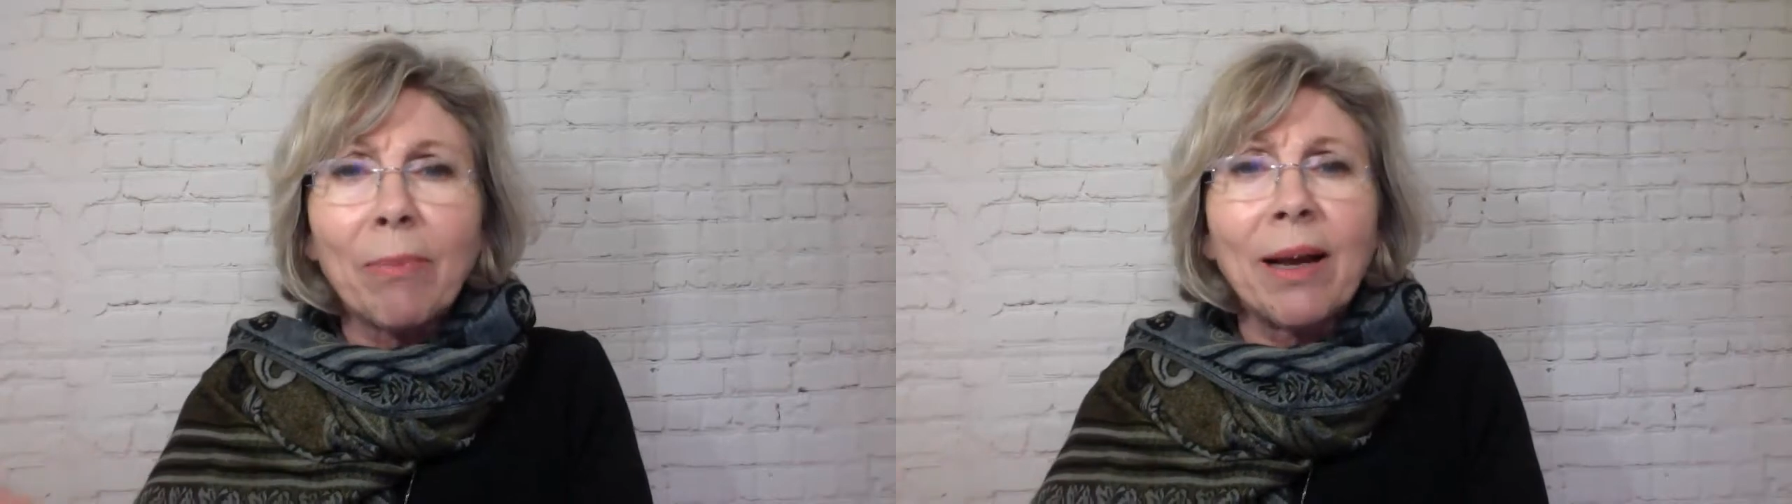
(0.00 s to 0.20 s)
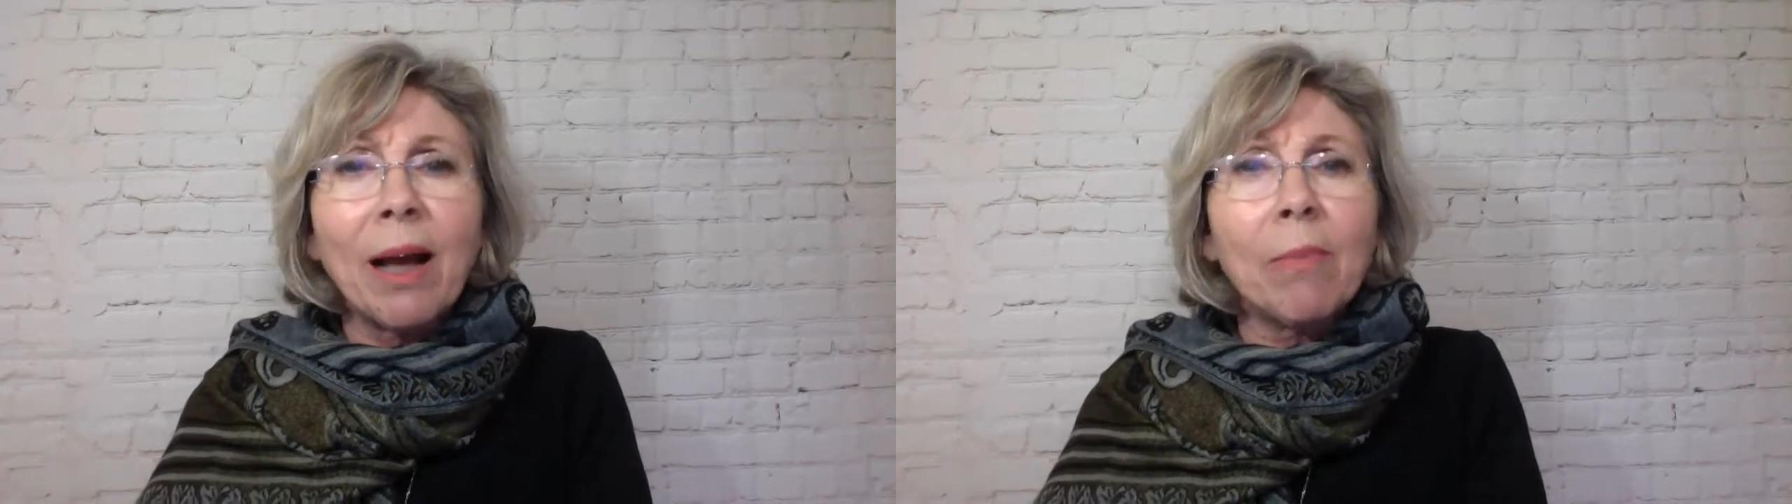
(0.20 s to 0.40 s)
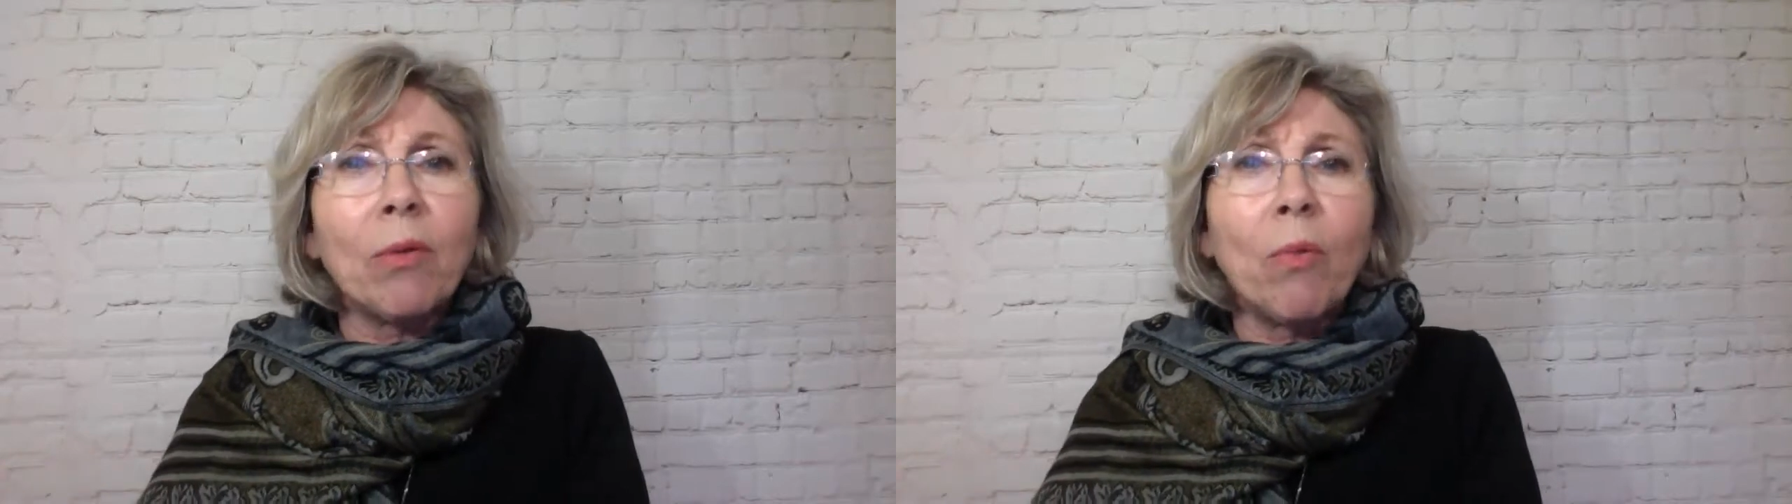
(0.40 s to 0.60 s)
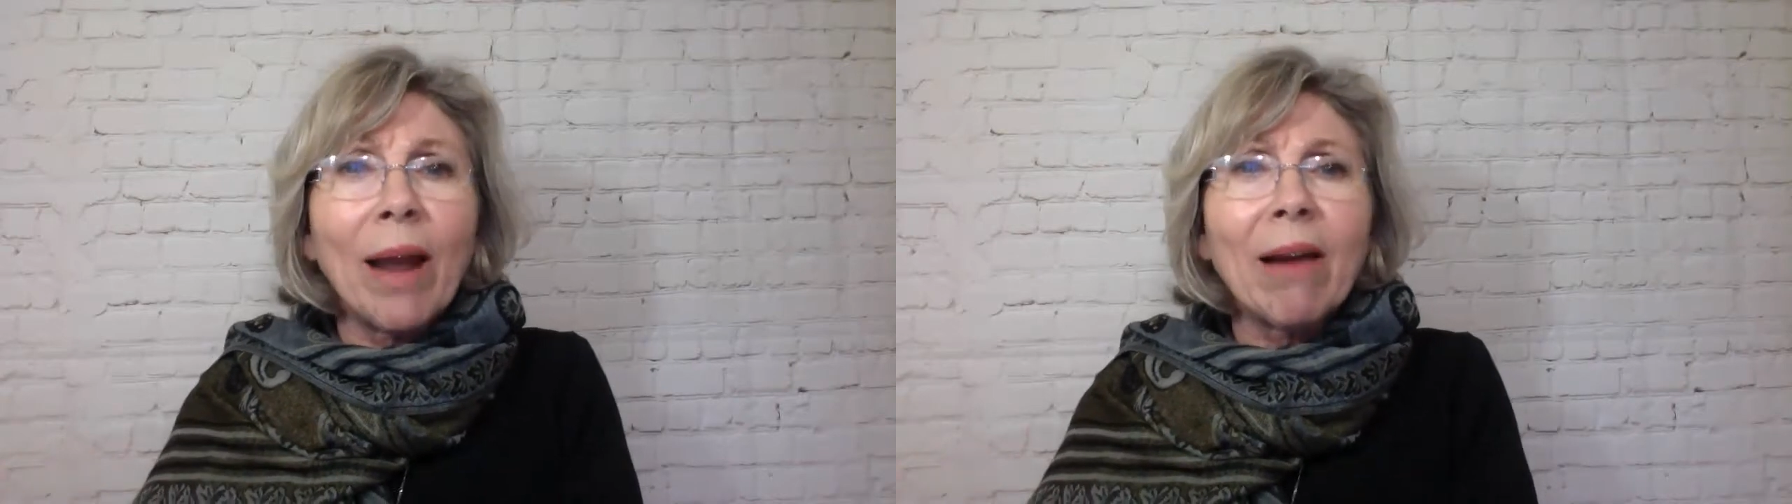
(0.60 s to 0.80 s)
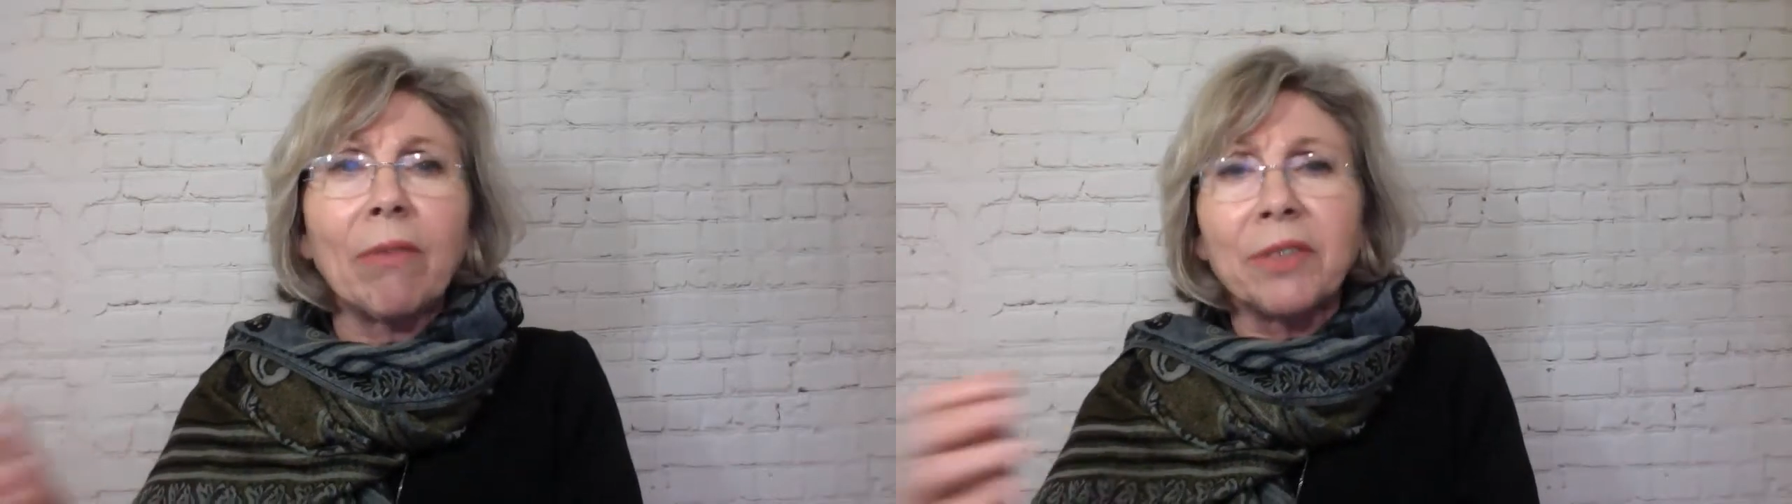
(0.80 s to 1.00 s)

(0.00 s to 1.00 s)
become aware of